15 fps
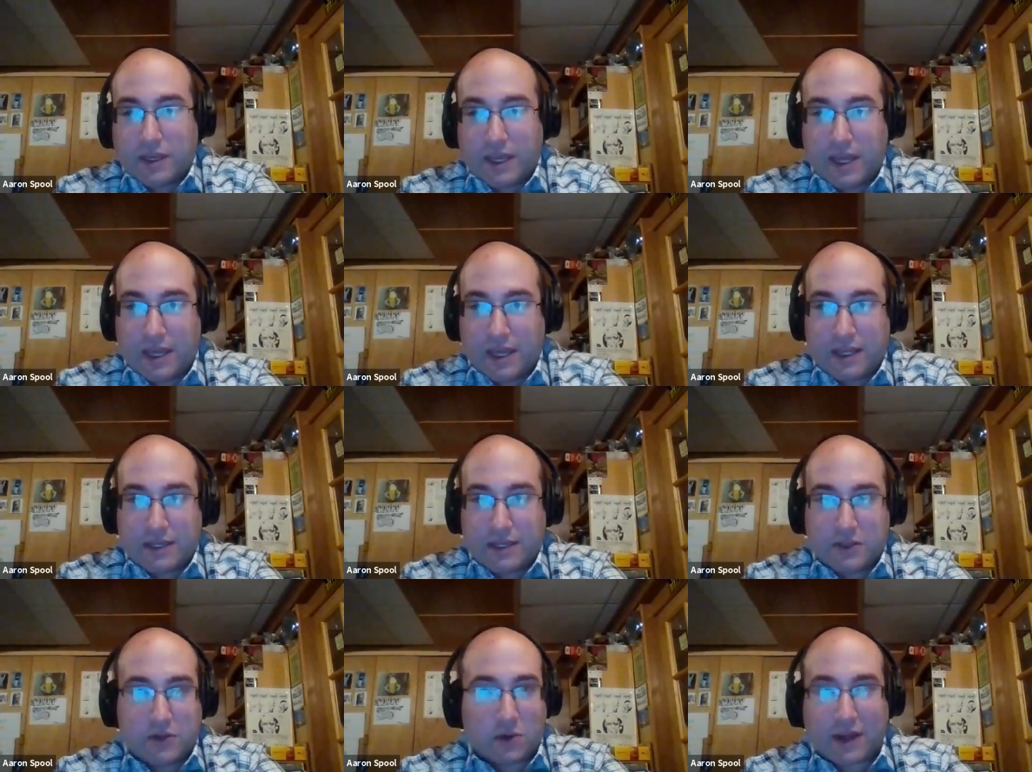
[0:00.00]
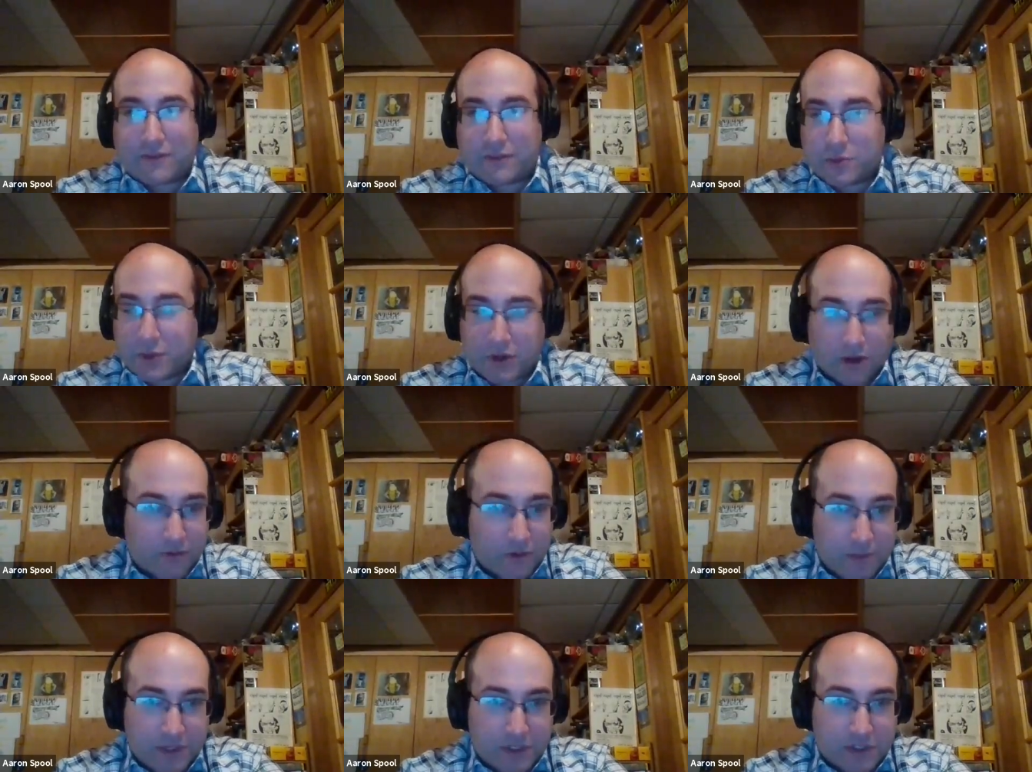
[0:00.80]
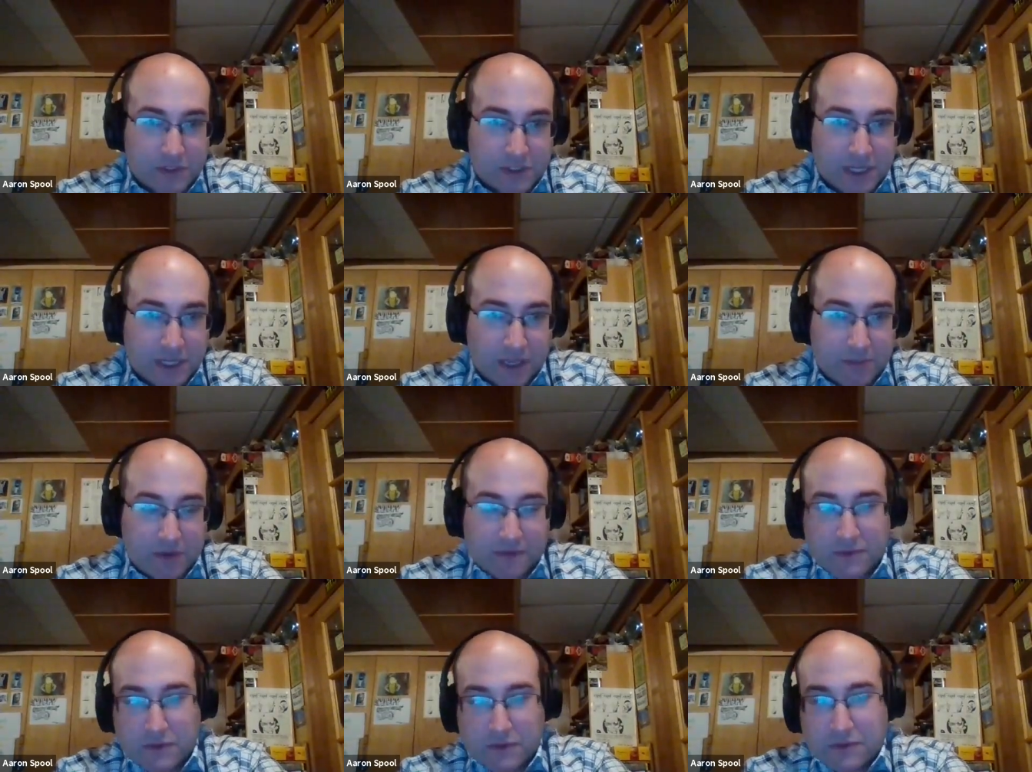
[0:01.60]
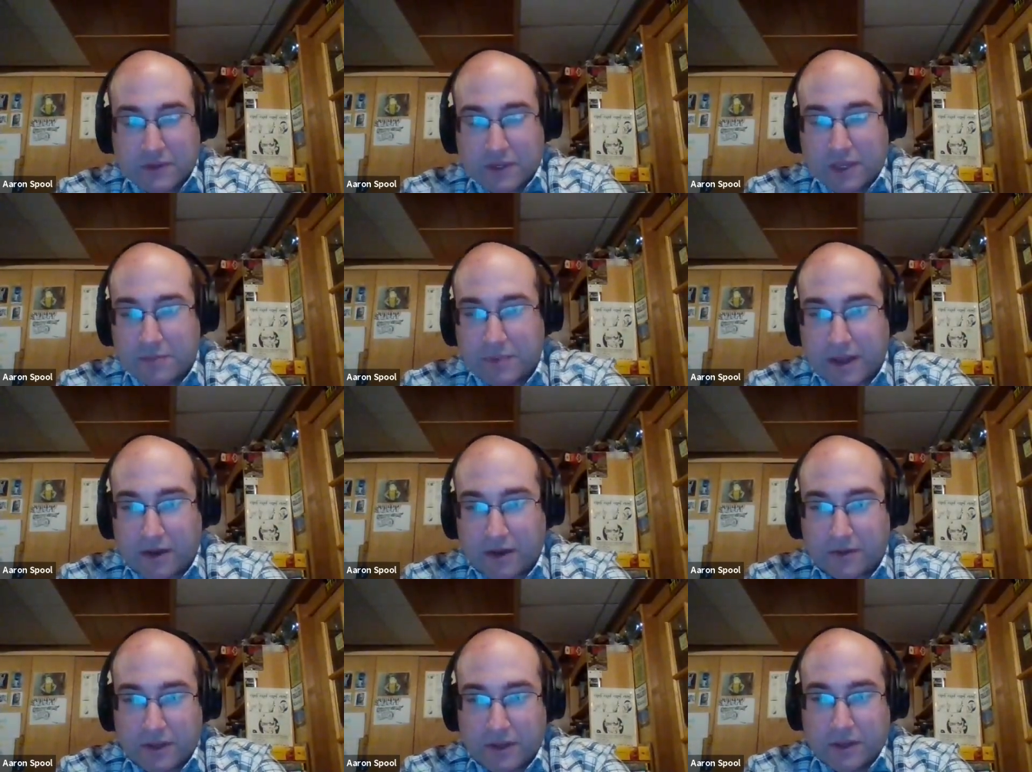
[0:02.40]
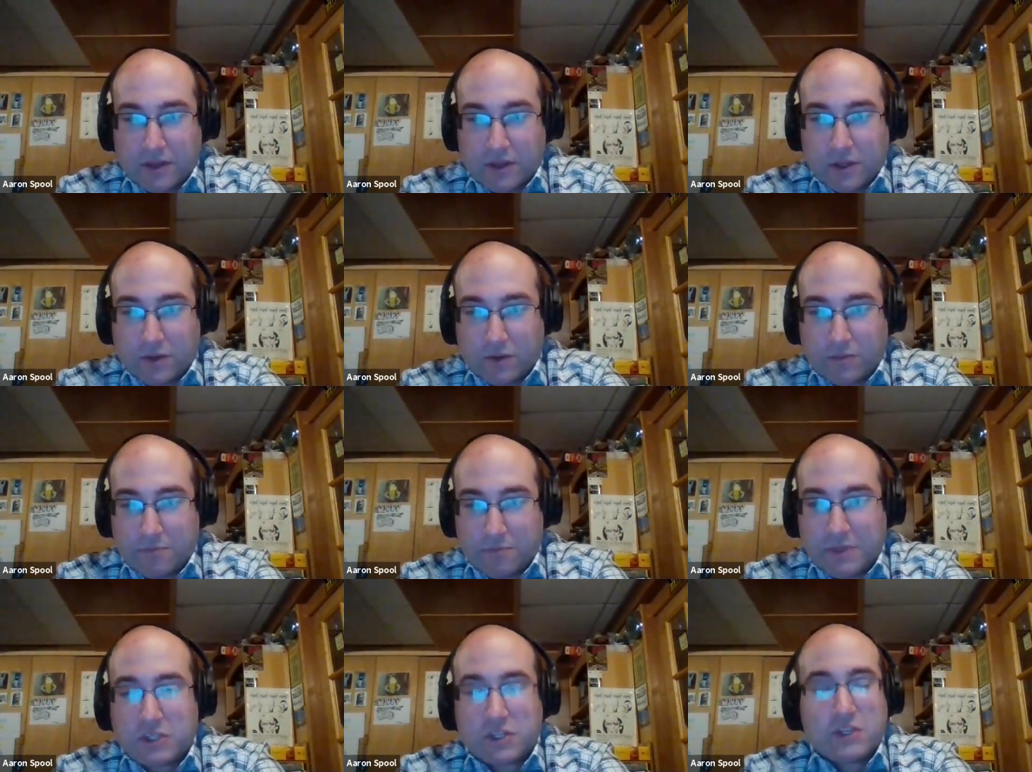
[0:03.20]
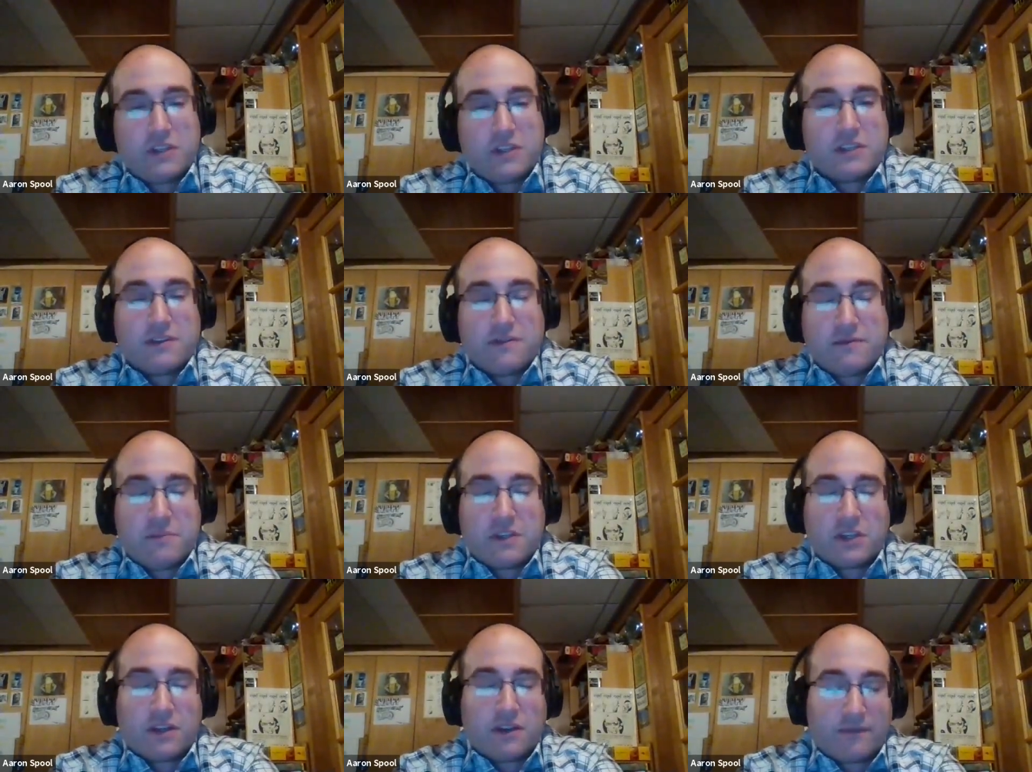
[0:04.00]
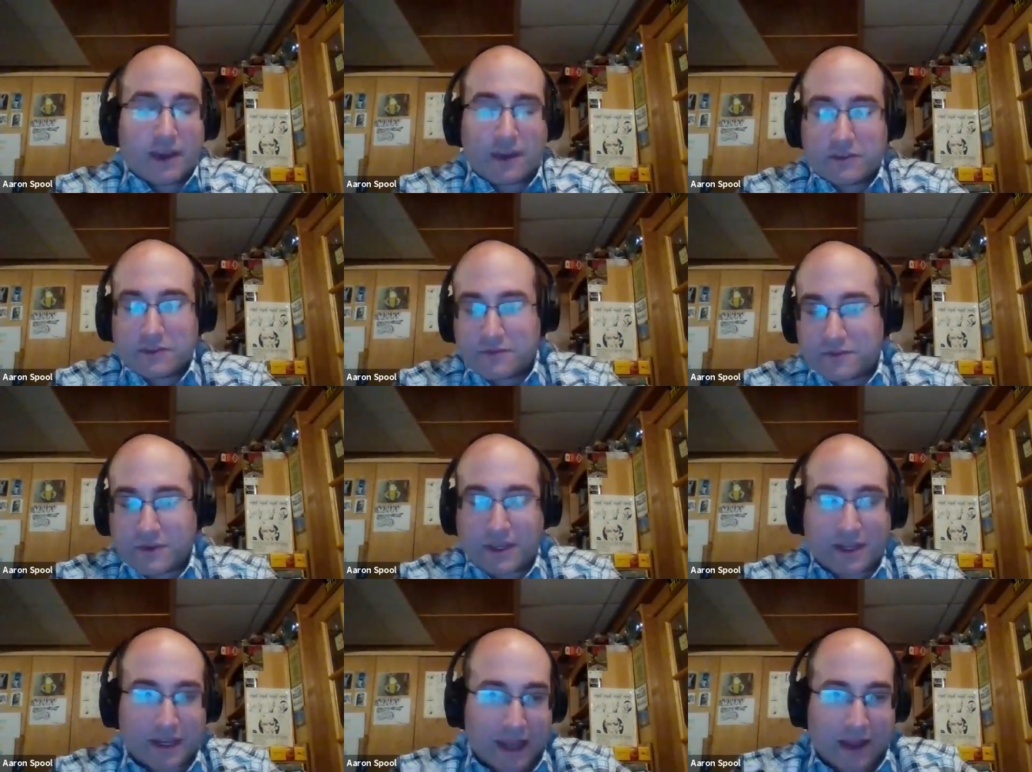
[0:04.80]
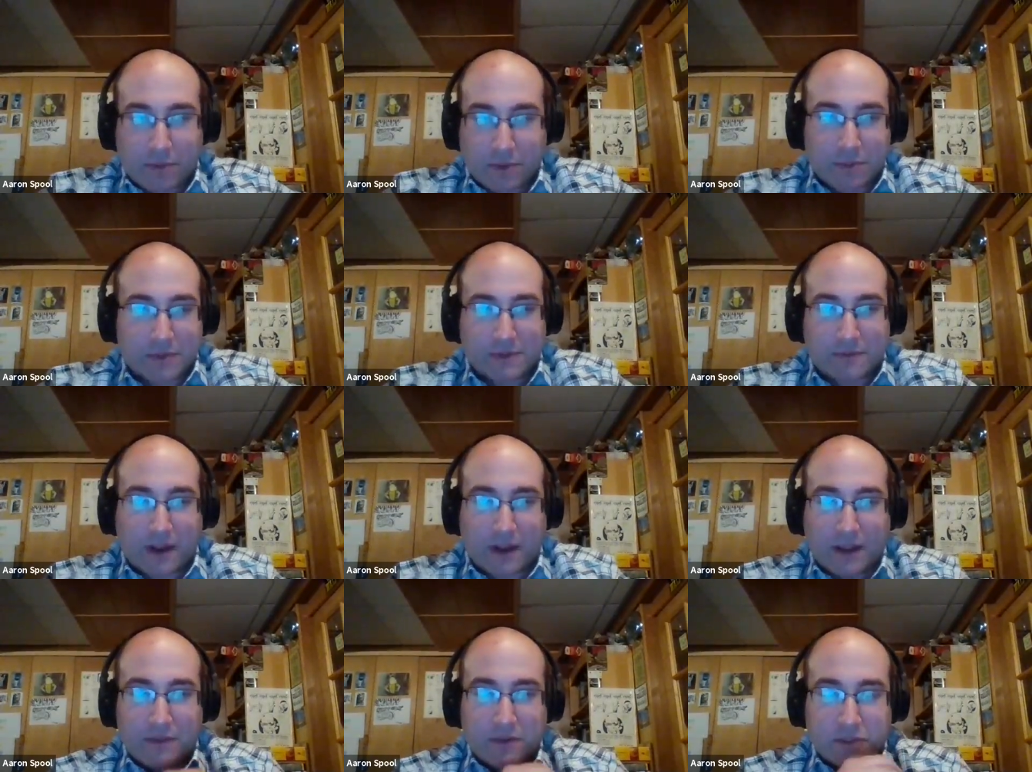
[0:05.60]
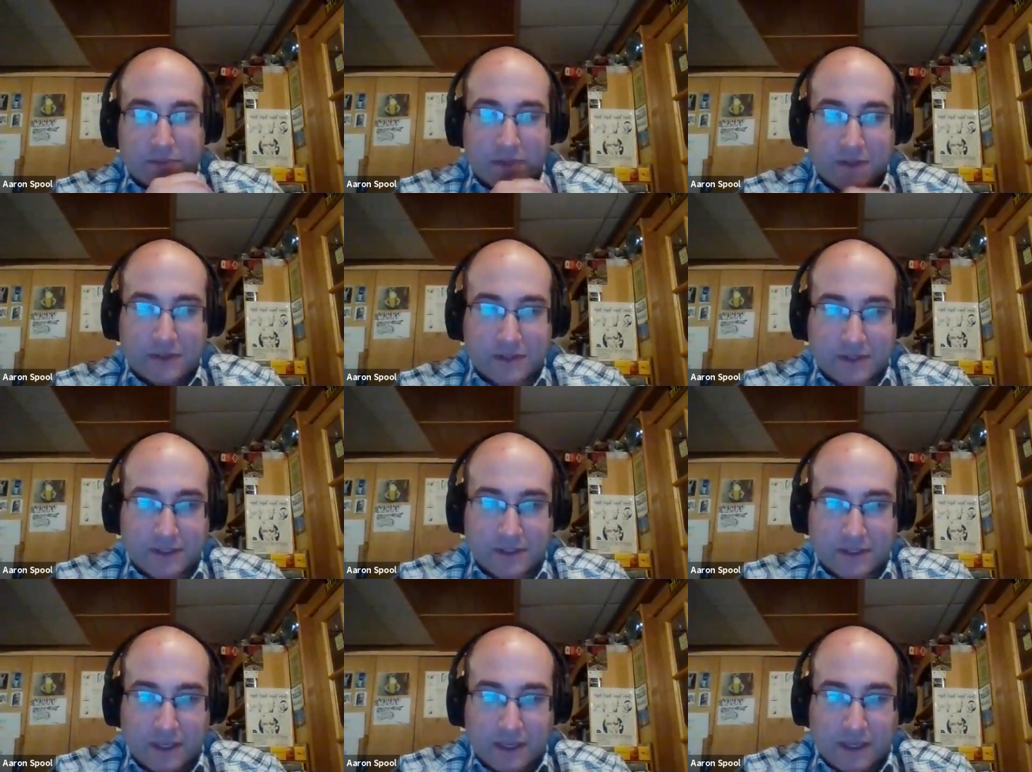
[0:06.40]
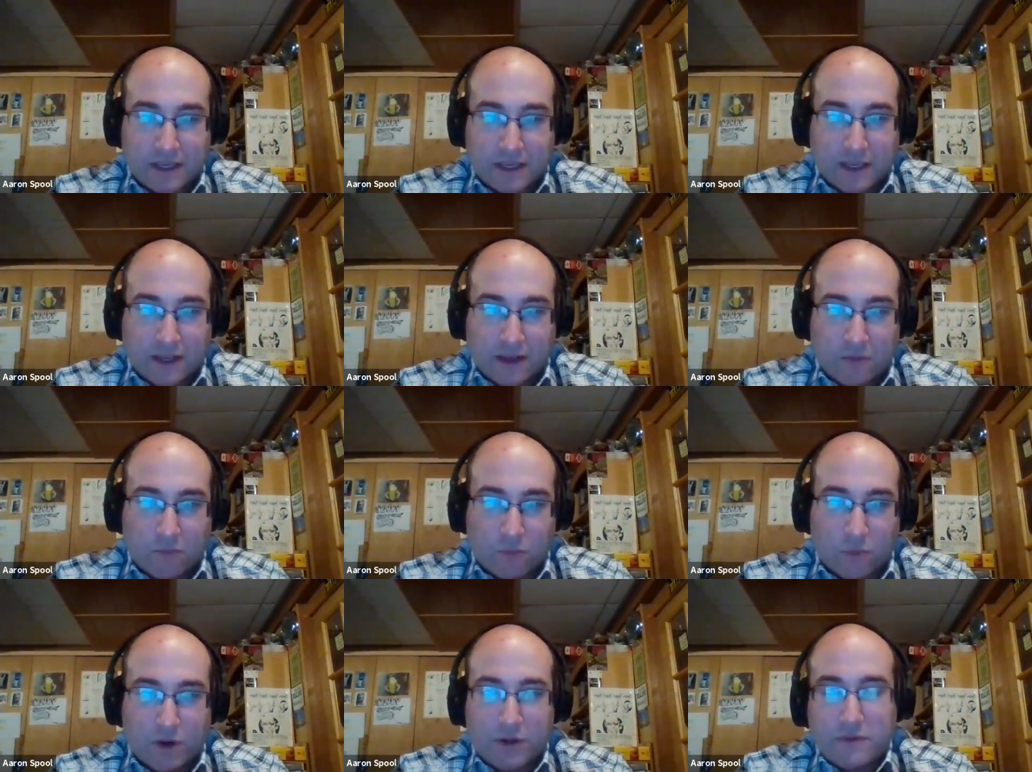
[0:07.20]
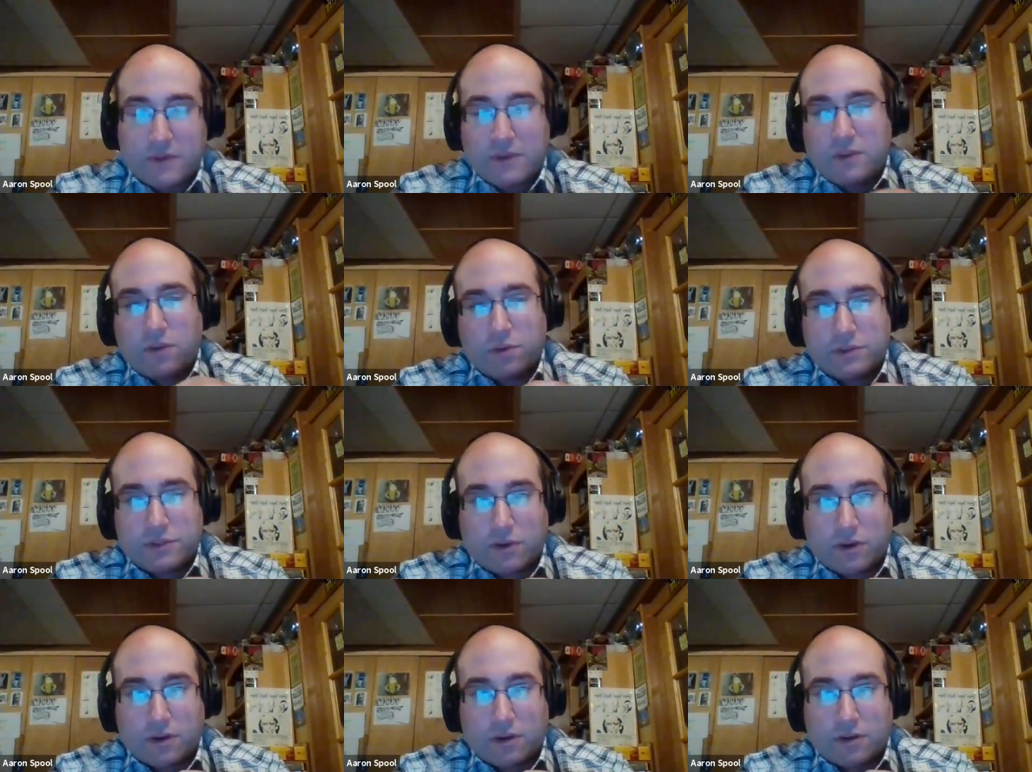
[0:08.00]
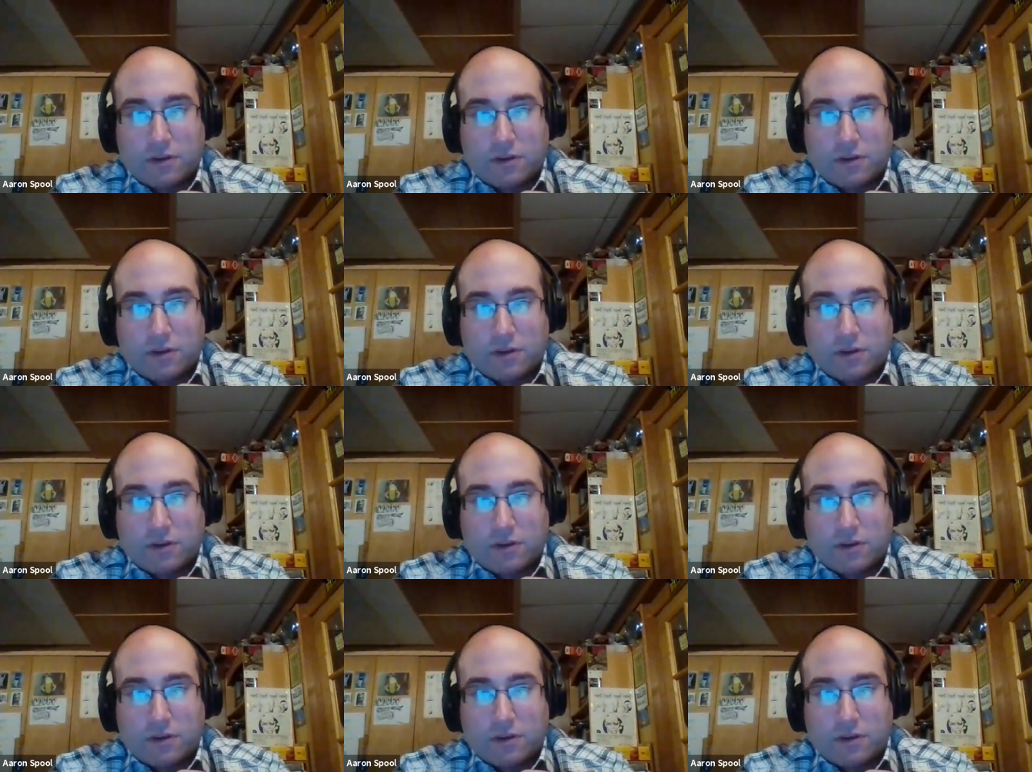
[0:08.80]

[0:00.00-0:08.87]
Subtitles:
and you don't have to read off your mission statement, if you could think about missions and mission and values, and forget how we would define those, but it's what do you think yours are?